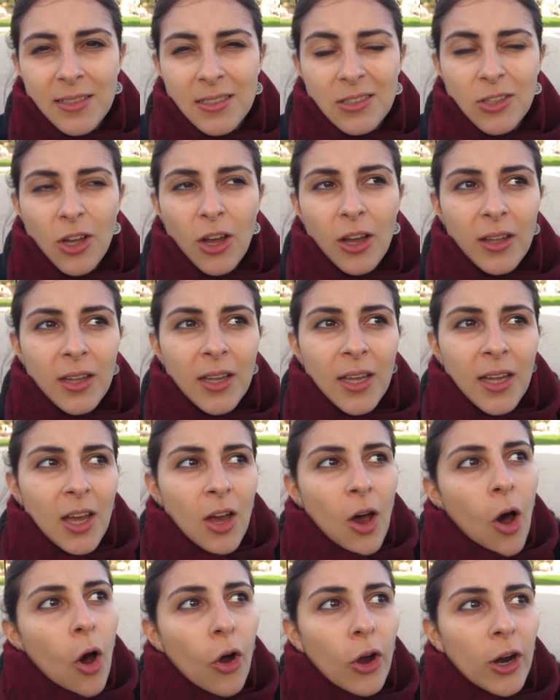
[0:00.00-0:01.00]
It's not,
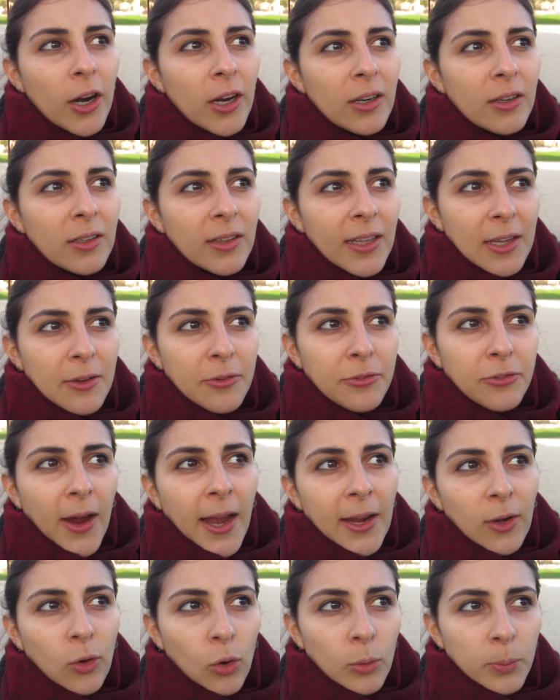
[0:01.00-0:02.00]
or like
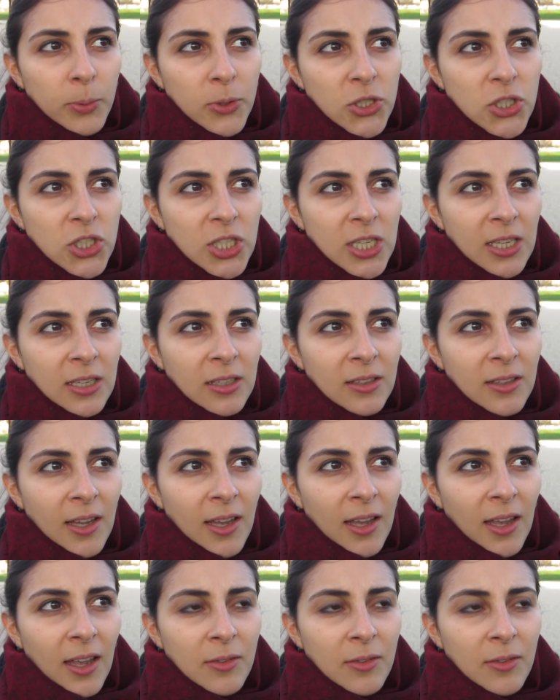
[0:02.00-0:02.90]
fried aubergine